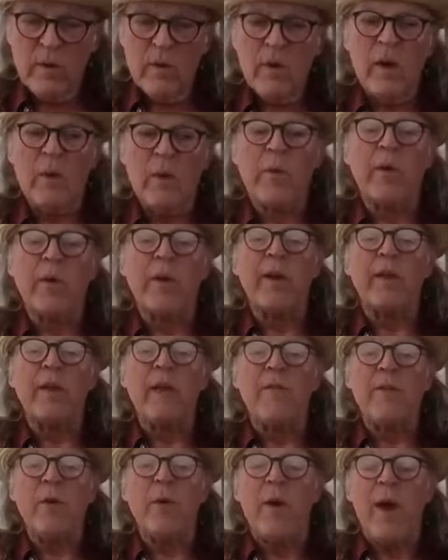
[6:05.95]
and we're going to
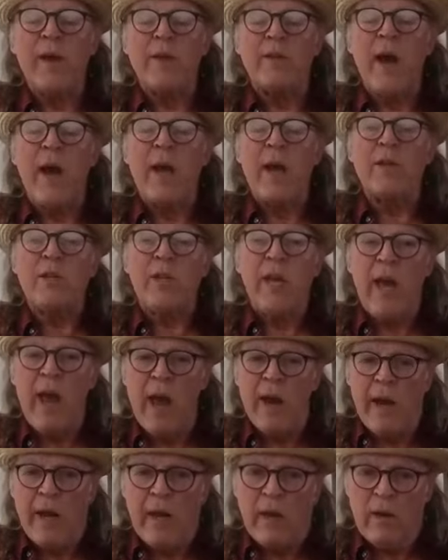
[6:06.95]
give you a
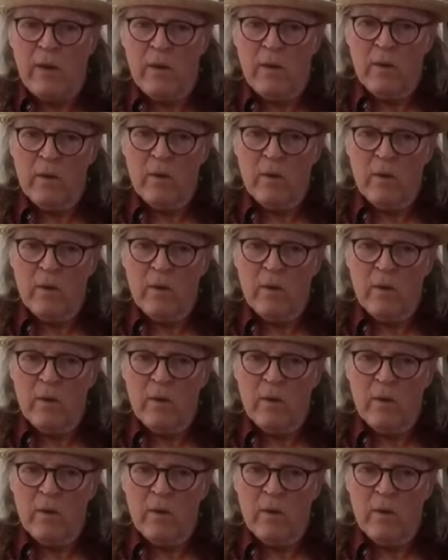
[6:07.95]
titanic